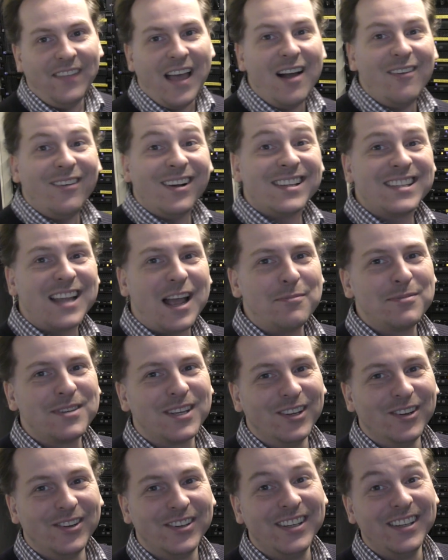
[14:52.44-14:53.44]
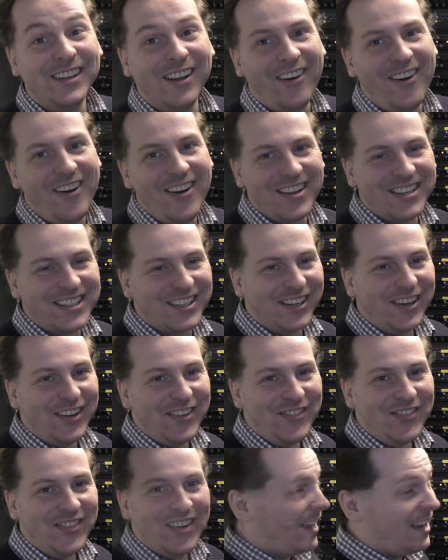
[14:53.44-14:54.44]
That was absolutely
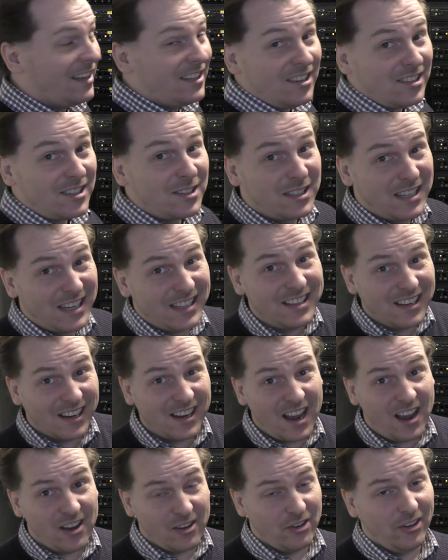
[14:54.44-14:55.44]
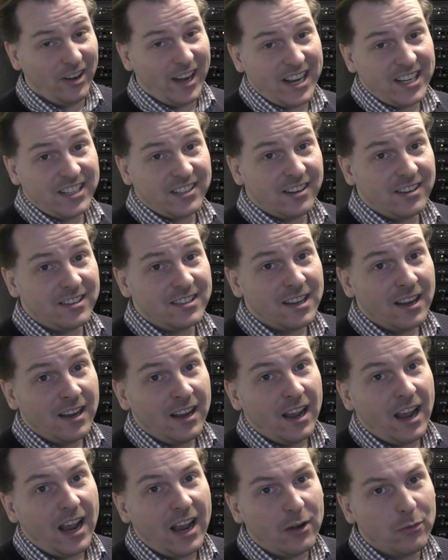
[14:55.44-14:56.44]
awesome. I just did the calculations
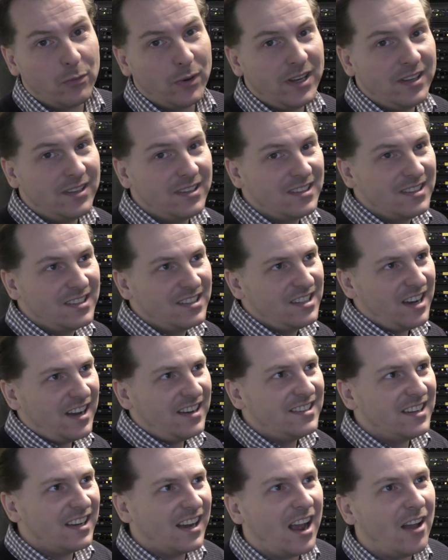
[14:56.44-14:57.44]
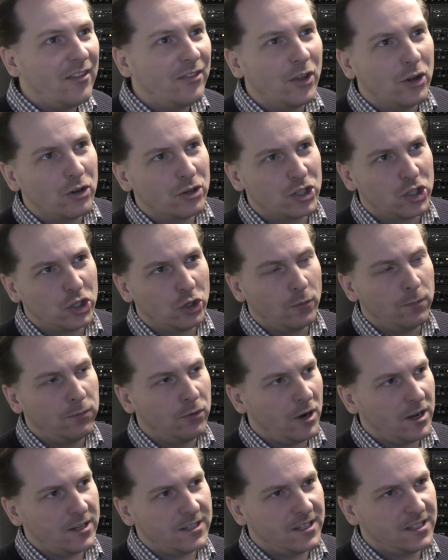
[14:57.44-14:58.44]
and with changing out those two
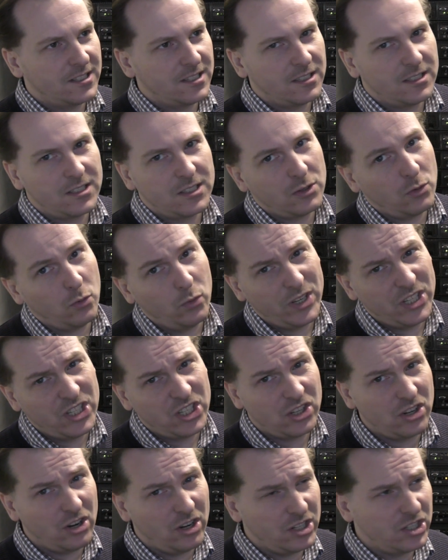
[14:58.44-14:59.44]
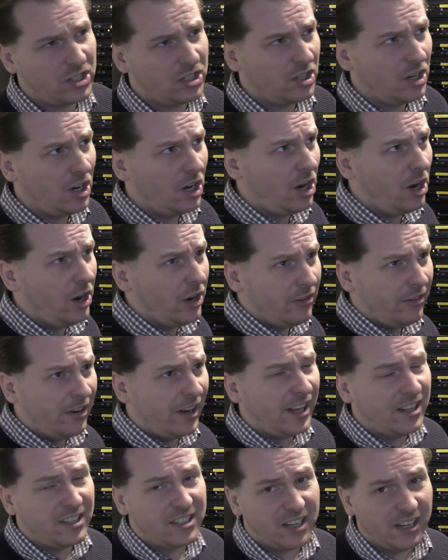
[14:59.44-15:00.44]
processors, which cost
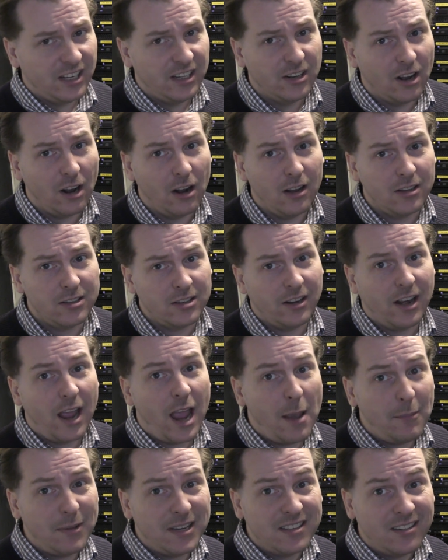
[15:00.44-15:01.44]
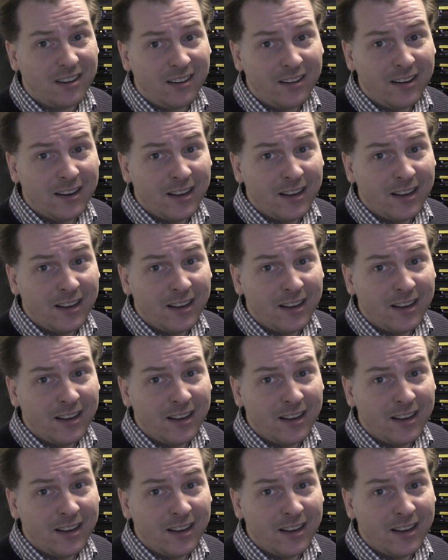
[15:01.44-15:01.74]
$110 on Amazon,